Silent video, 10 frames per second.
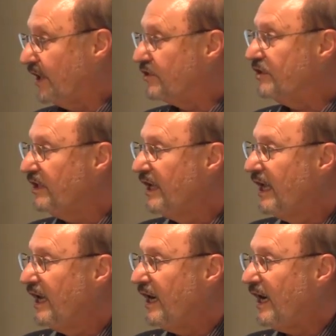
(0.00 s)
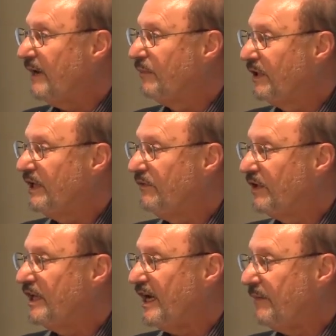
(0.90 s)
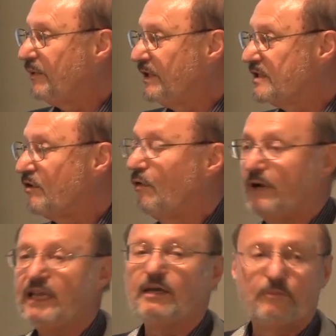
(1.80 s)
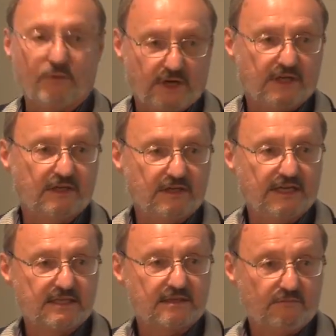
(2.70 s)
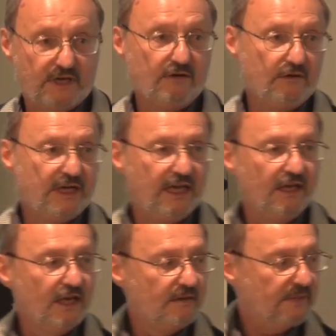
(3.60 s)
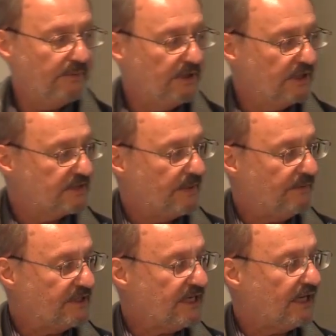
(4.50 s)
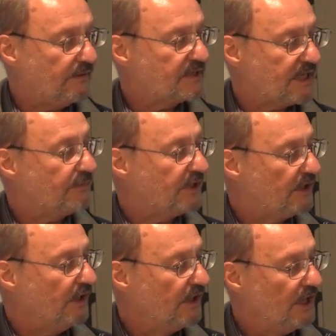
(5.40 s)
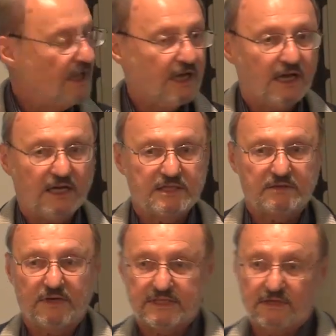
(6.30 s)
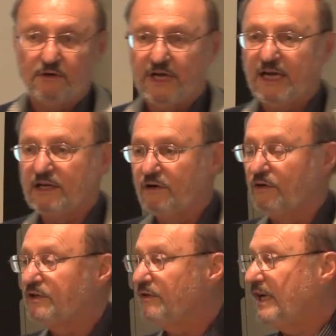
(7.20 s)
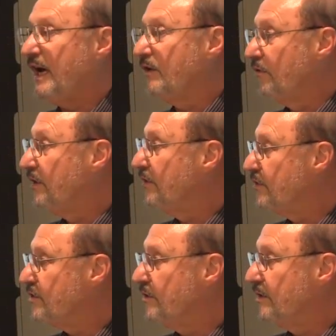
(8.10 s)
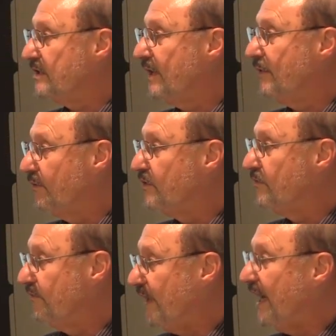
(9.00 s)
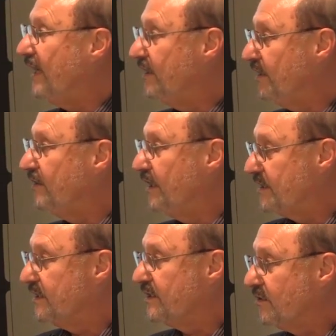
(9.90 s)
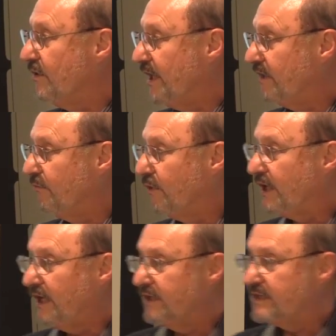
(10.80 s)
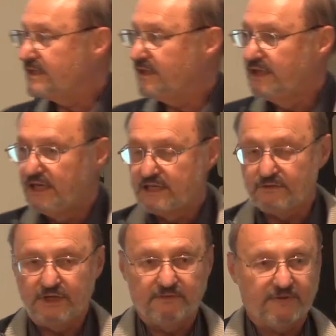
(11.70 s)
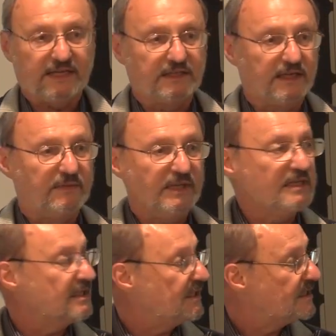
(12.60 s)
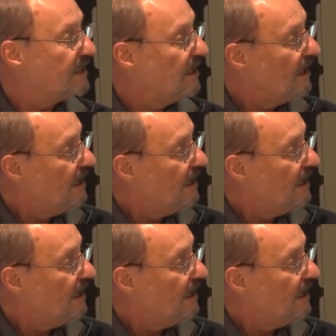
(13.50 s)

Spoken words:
production. I believe that capital is already important." And I said, well, okay, maybe it is, maybe it's not. I was skeptical. So I said, go ahead and go to the IO literature and tell me what you find, and let's go ahead and work on this. And so we, in fact, did a thesis.